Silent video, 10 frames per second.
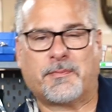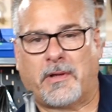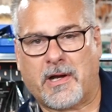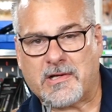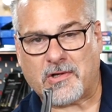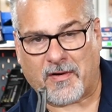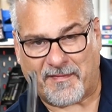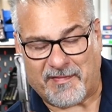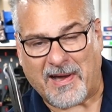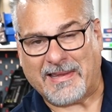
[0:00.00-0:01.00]
pliers are
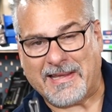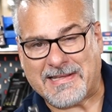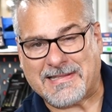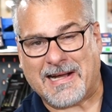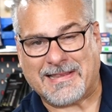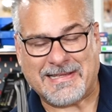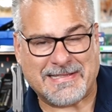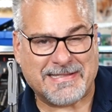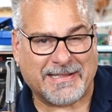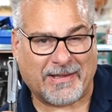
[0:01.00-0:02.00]
finally in stock. This
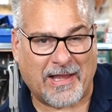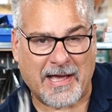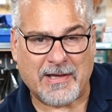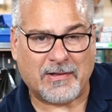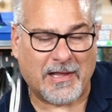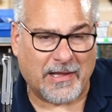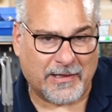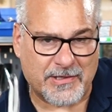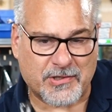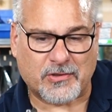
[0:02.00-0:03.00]
is the Lisle
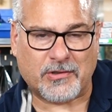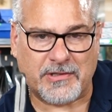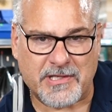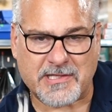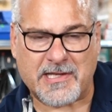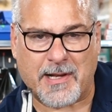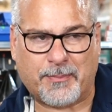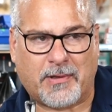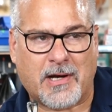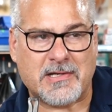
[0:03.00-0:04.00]
electrical disconnect
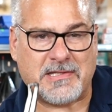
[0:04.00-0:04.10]
pliers.